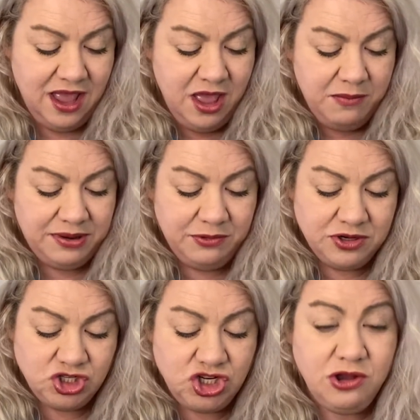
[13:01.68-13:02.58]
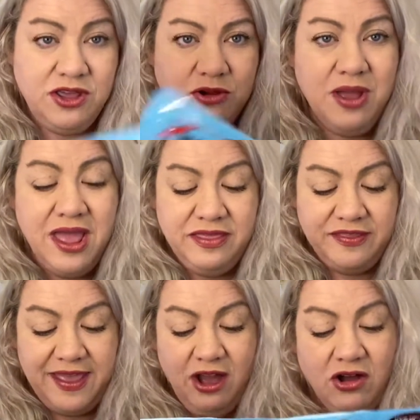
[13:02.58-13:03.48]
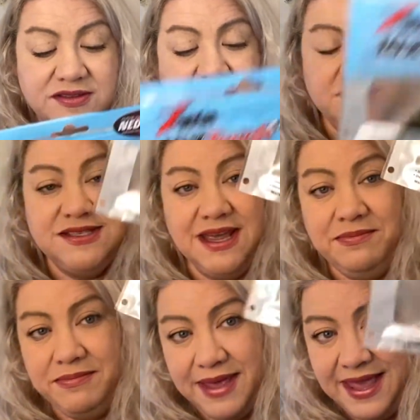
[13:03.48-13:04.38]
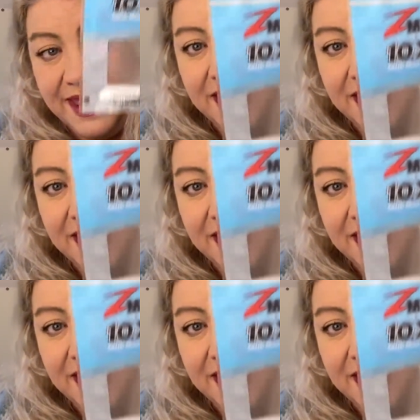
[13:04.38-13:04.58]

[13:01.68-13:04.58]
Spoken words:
but I want to show you that they also sent me